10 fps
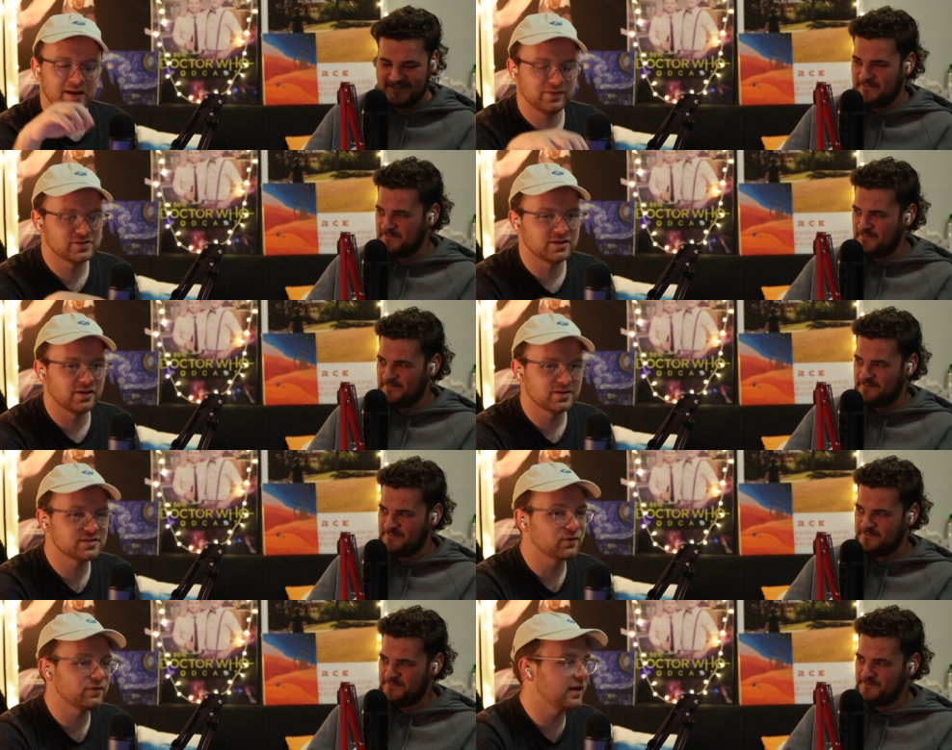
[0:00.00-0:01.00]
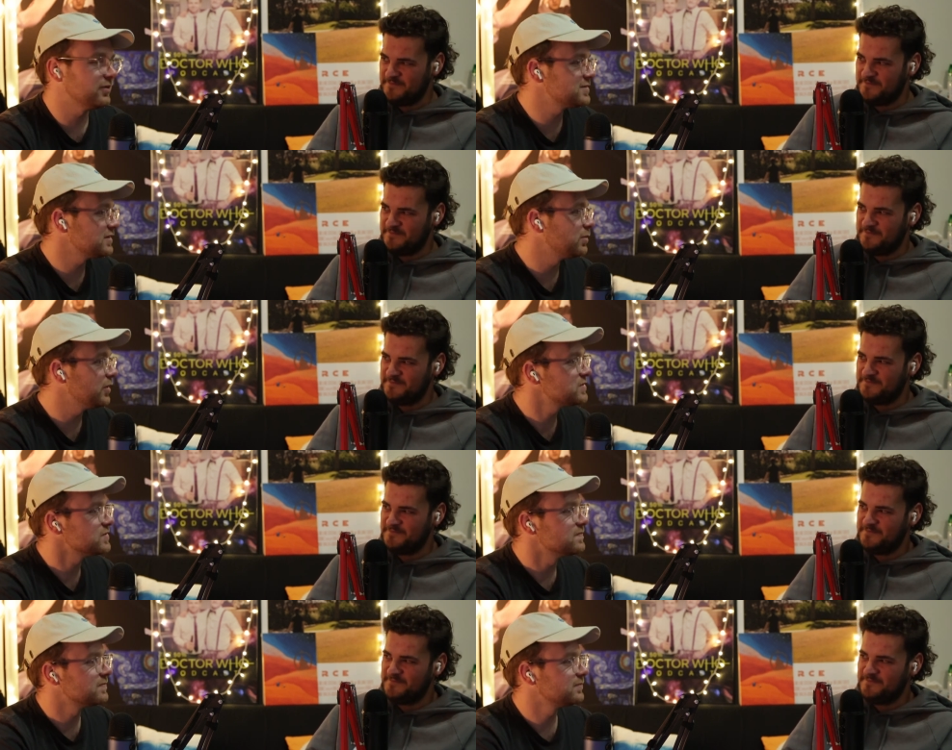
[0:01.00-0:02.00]
Speaker 1: I've seen uh, sunflowers in
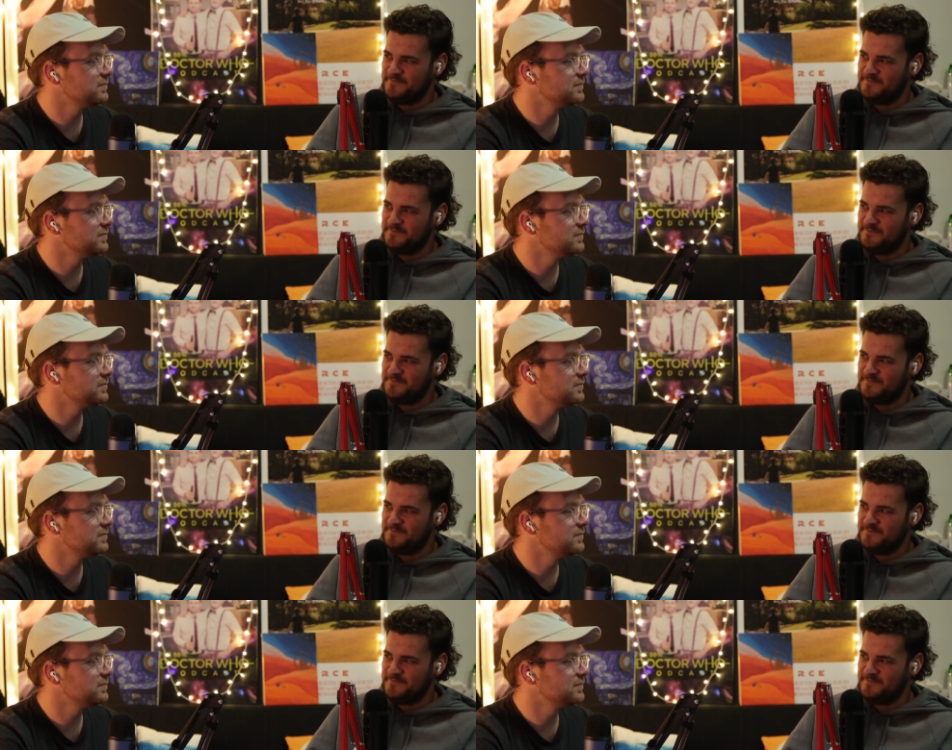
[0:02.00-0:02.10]
person.